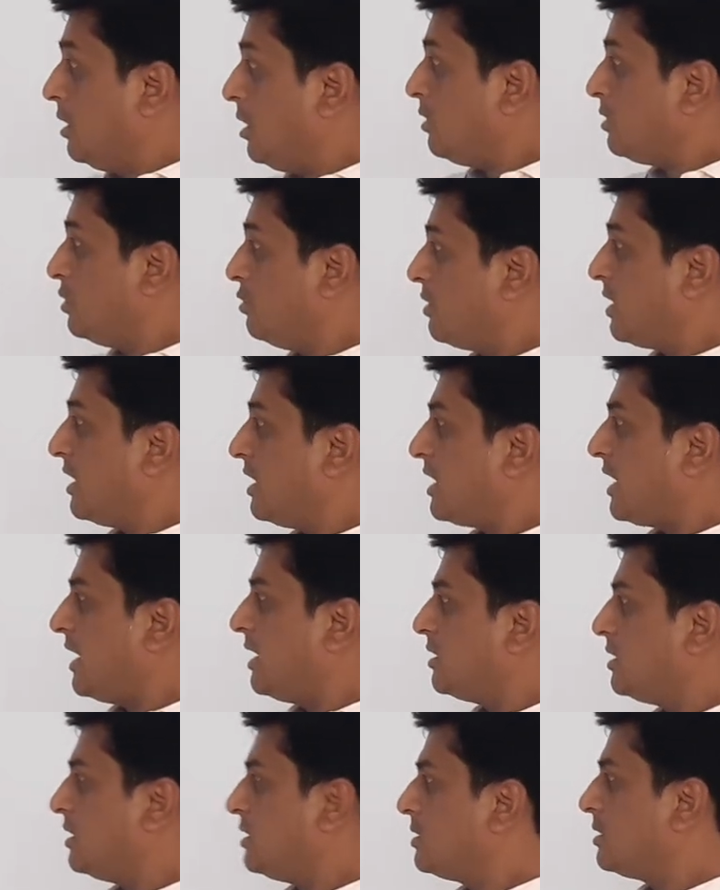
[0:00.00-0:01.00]
Now you can
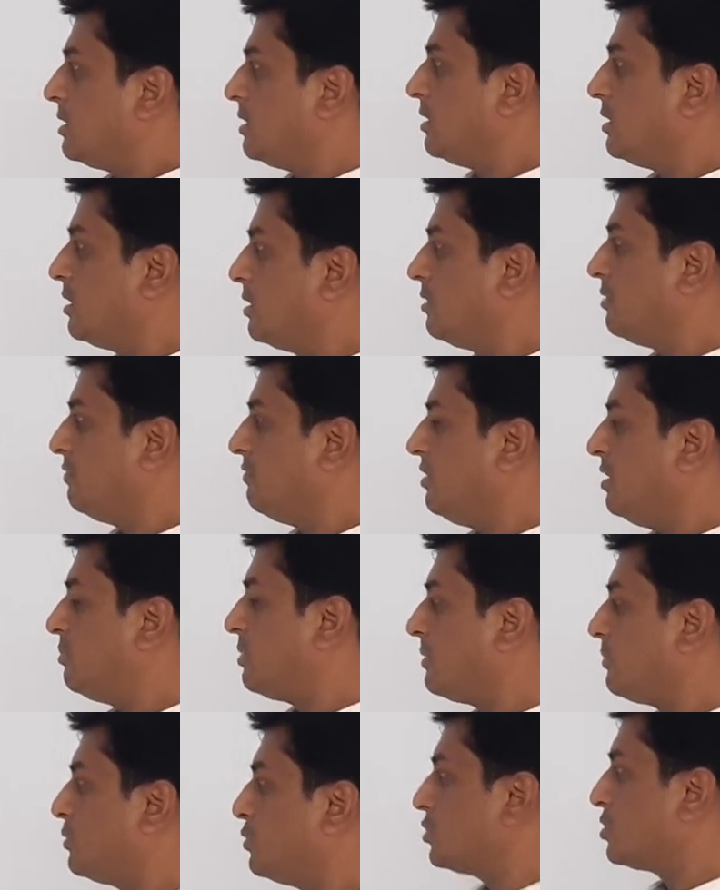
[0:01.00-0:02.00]
write this V
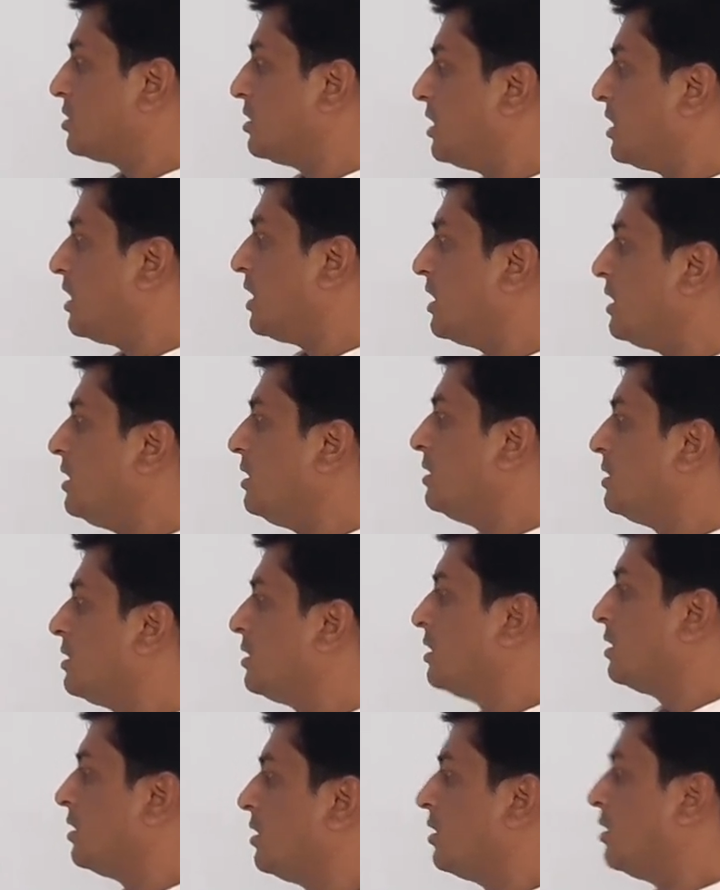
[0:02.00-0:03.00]
proportional I,
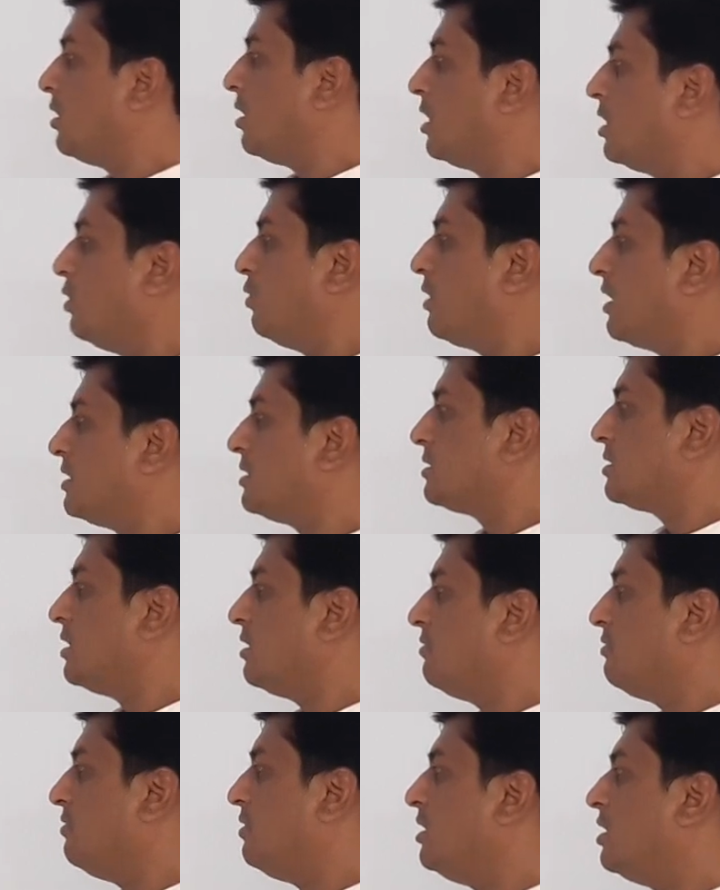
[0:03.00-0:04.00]
or you can
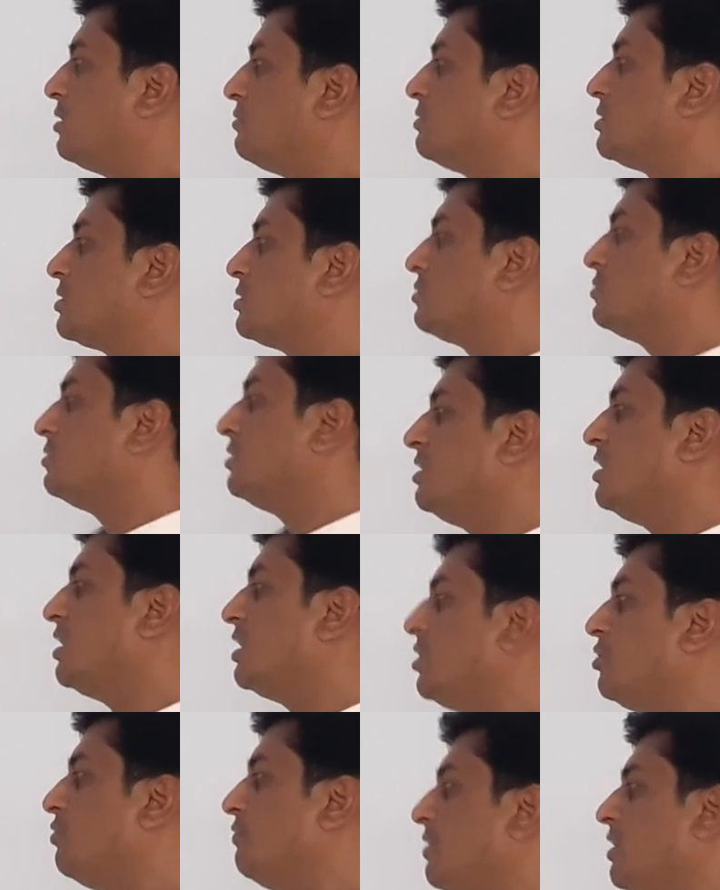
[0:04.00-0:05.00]
say V equals to,
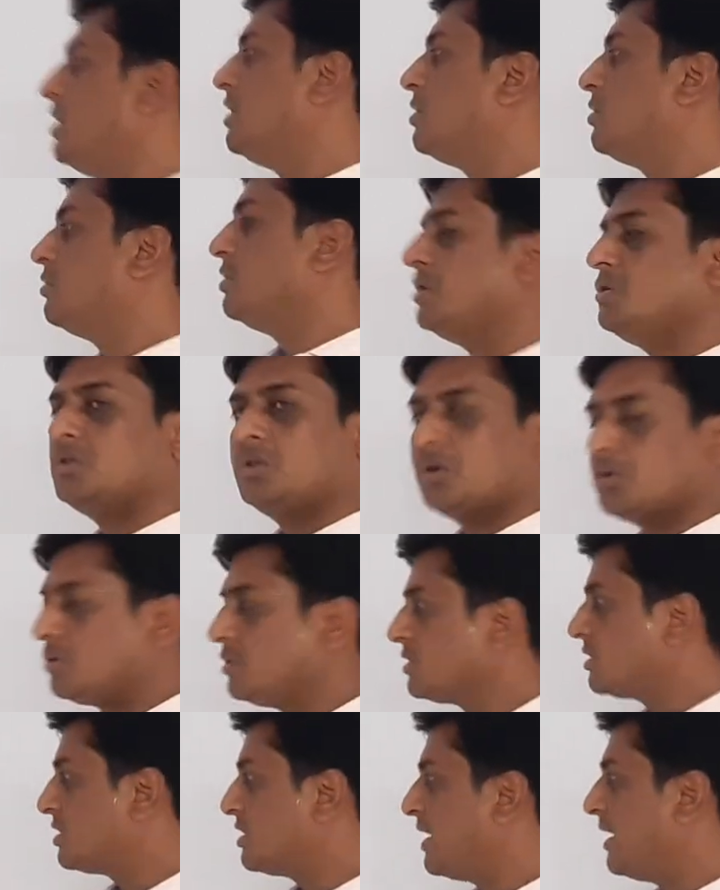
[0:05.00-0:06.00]
here you will introduce a
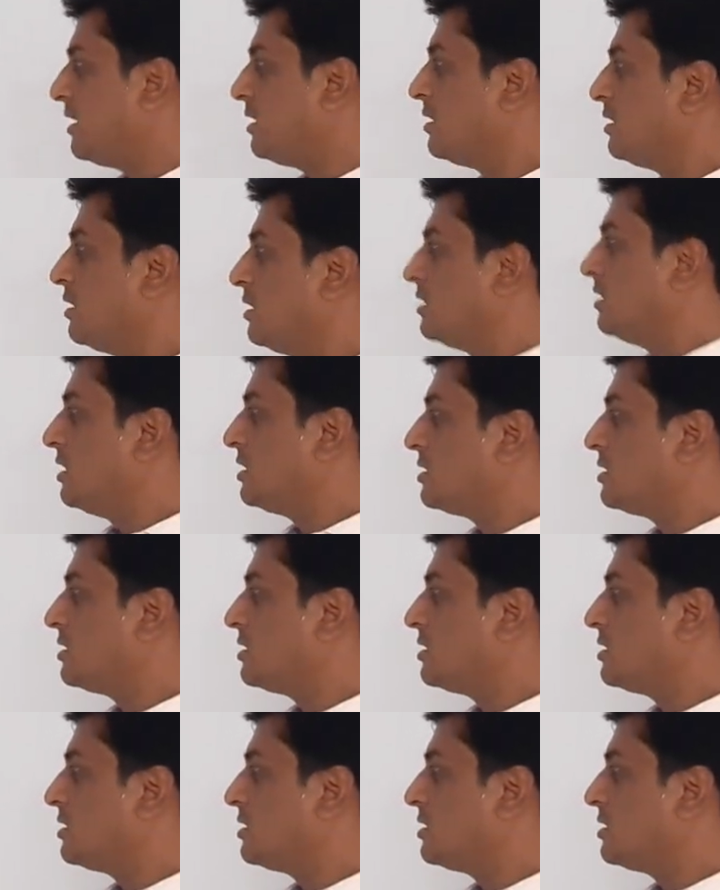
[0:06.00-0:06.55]
constant.